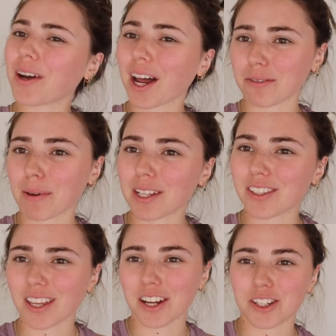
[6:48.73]
Kind of reminds
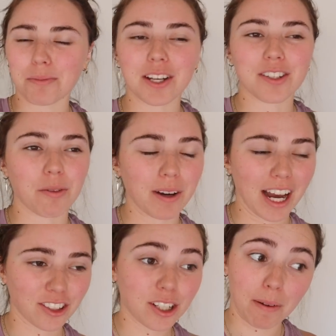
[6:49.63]
us of HEB, so we
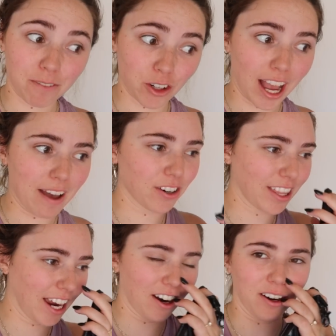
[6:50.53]
actually spent forever
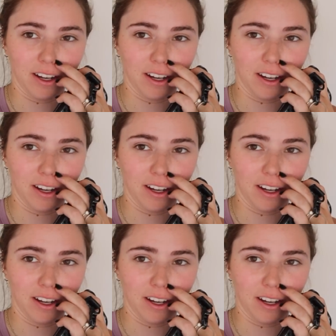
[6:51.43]
there